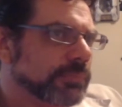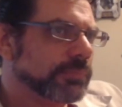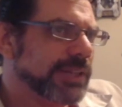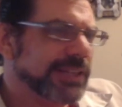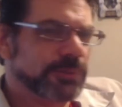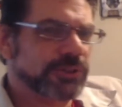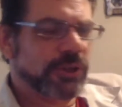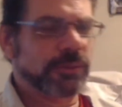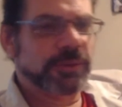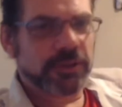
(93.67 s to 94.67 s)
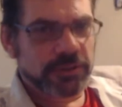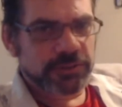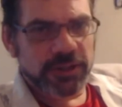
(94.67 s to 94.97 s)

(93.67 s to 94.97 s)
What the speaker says: And it was all because